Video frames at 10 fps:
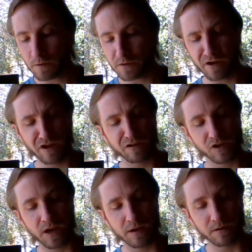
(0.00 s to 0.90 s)
The
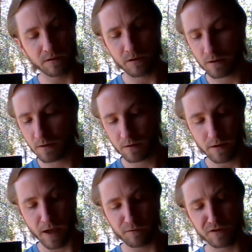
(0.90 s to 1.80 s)
uneducated
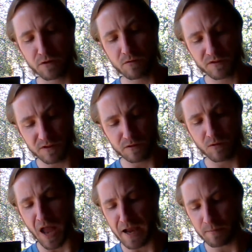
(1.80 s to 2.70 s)
have no
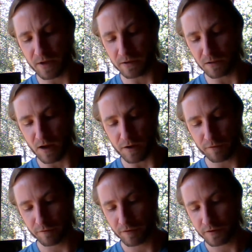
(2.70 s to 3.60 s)
single aim in
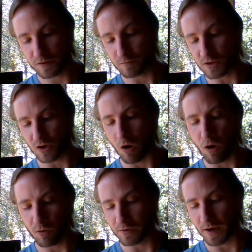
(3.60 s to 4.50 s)
life to which
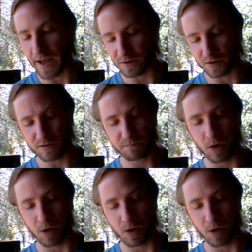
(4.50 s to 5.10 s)
all their actions,